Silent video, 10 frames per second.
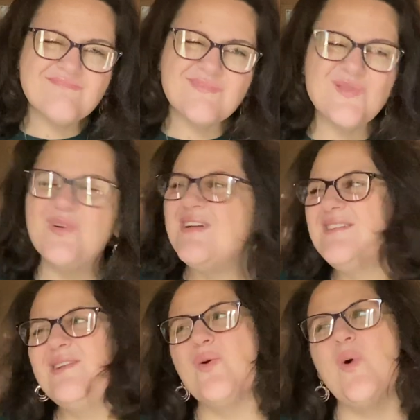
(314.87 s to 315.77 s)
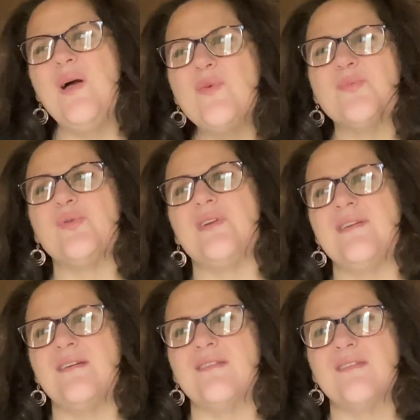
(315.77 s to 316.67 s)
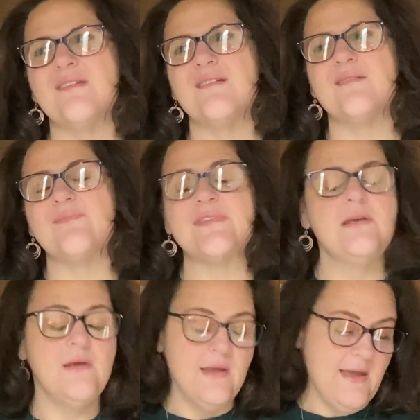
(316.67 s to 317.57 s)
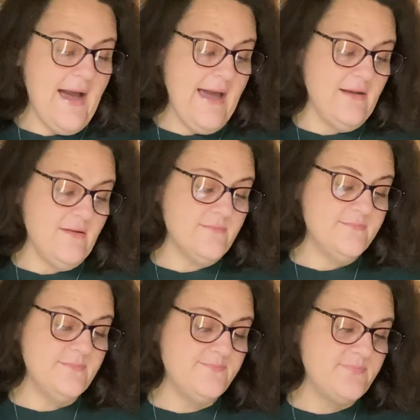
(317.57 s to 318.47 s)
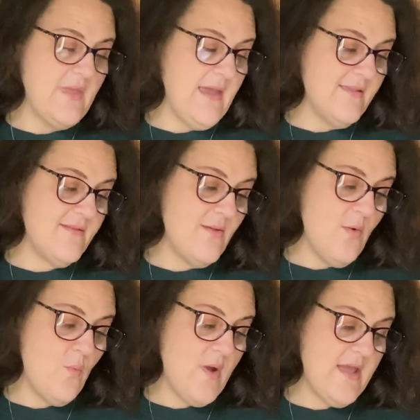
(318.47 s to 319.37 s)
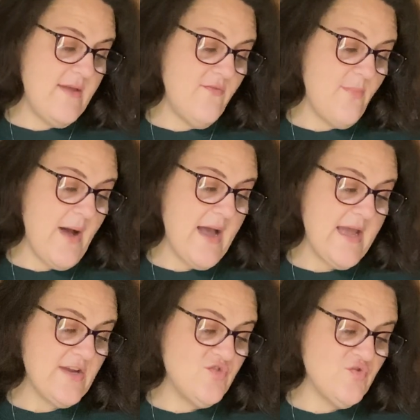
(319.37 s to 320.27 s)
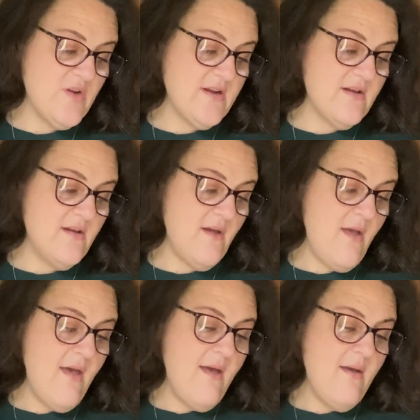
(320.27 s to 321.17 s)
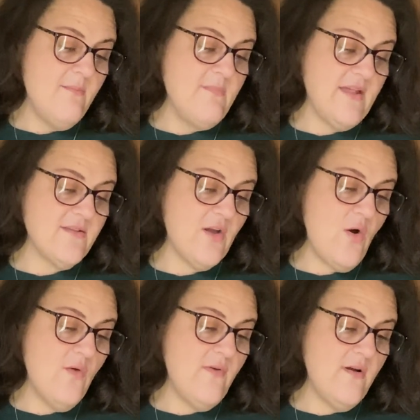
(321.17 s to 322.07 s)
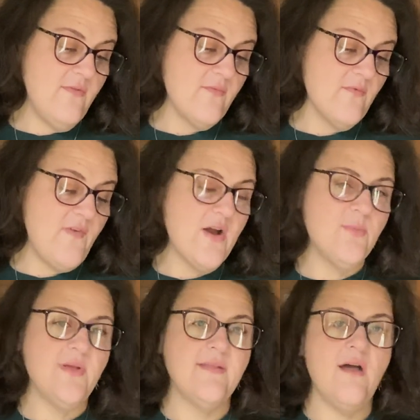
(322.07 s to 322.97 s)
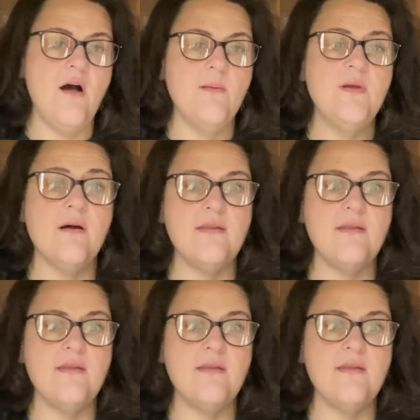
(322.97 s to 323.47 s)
Well, the whale was pretty dense. I don't know. It's Wave by Trina Mestikova from Fireplace Hobby on